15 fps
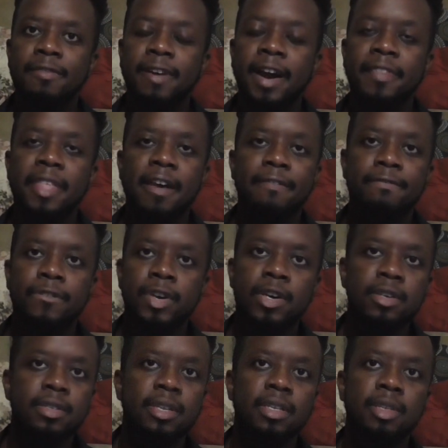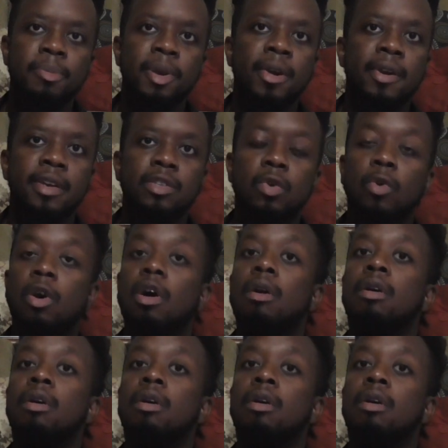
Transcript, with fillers: Find that first experience or